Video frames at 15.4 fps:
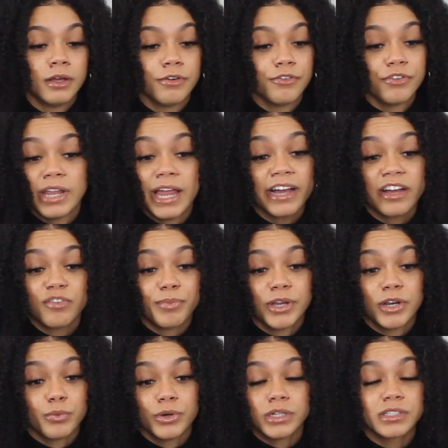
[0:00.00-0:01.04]
for lack of
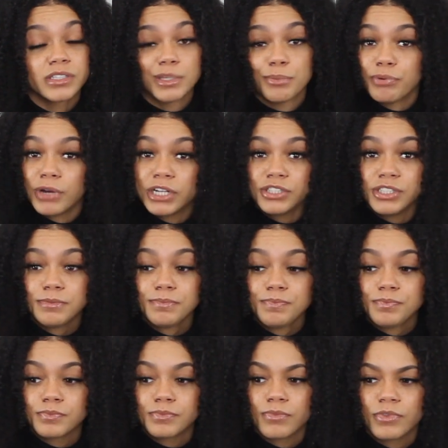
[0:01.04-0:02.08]
better words, depression.
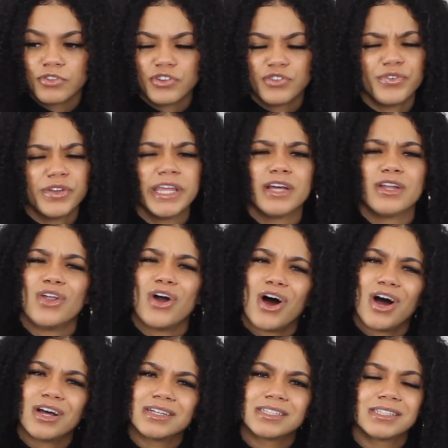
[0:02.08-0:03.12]
Just feeling
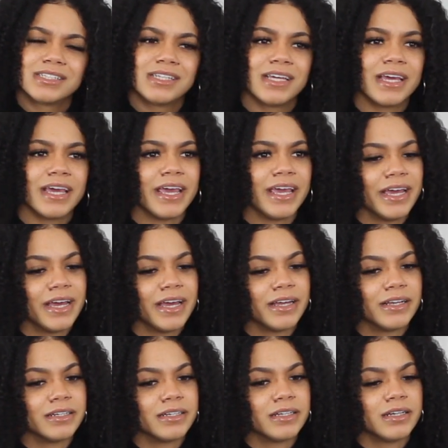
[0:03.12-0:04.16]
lost
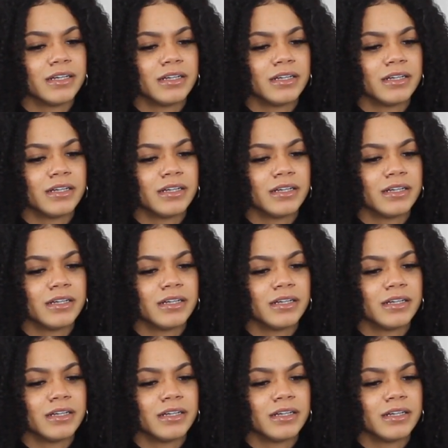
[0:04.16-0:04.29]
and